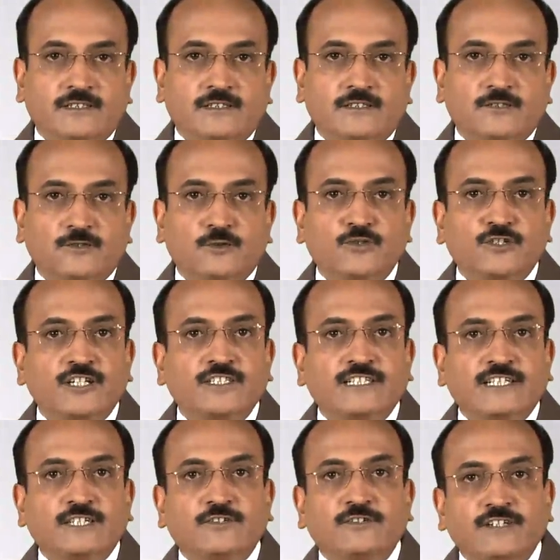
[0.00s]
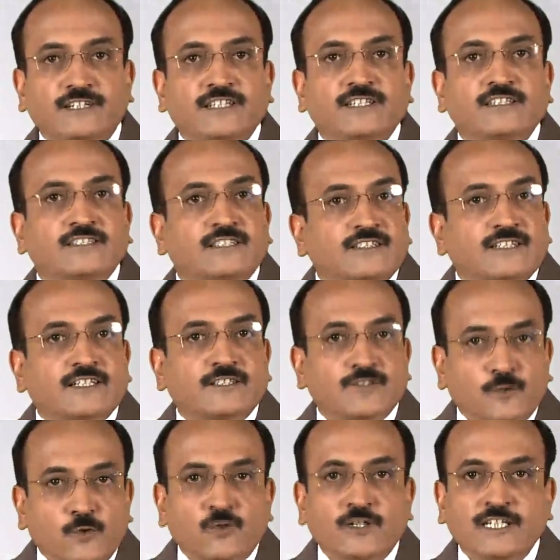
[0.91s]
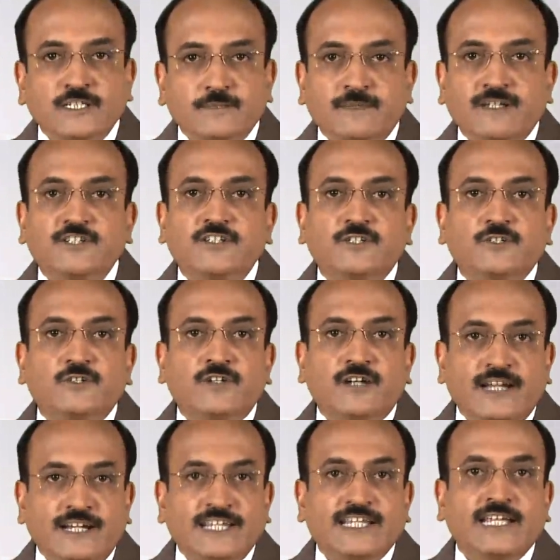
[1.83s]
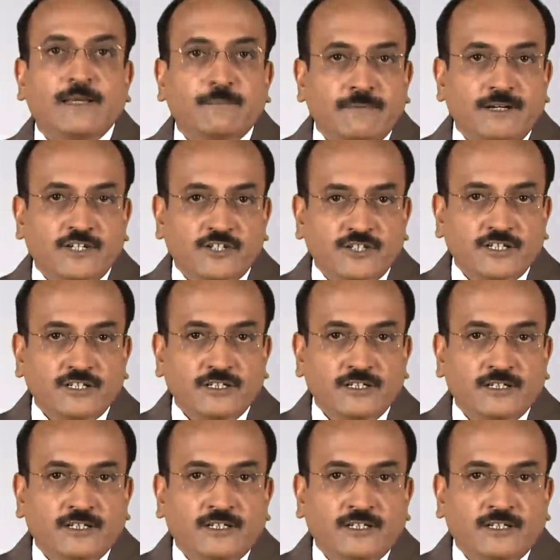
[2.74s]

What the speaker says: social security such as old age pension or handicap pension,